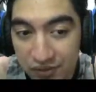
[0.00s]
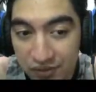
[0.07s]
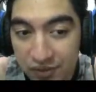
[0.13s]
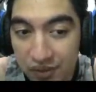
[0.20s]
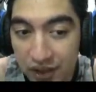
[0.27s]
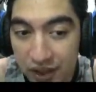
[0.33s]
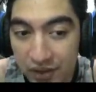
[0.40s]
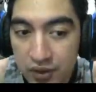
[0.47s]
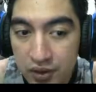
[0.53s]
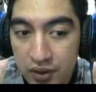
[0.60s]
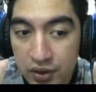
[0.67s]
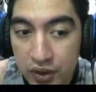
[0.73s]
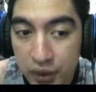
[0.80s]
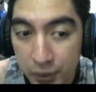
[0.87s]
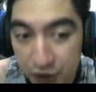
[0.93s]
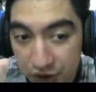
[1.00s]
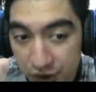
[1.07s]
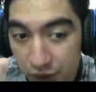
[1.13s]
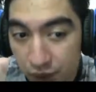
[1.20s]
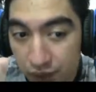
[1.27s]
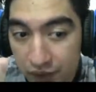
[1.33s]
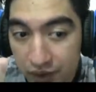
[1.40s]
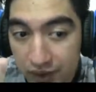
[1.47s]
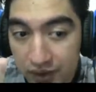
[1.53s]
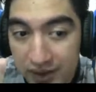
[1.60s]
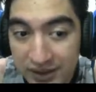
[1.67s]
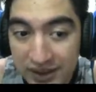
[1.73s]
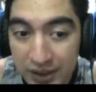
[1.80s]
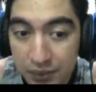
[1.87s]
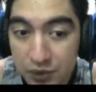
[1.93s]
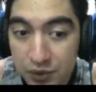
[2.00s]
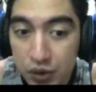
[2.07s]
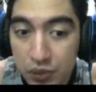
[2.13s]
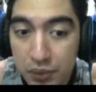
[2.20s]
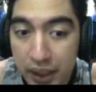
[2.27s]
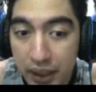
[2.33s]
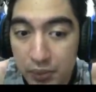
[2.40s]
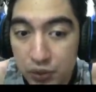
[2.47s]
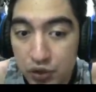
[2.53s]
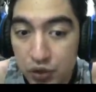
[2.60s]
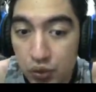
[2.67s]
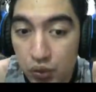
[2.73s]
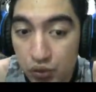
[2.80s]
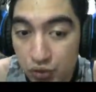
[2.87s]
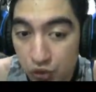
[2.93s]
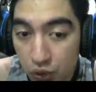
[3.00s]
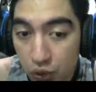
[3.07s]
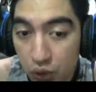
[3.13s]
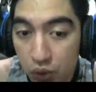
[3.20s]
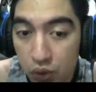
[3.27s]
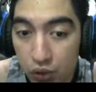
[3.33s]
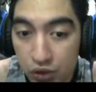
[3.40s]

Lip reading: Okay. Number 2, the team should be able to control or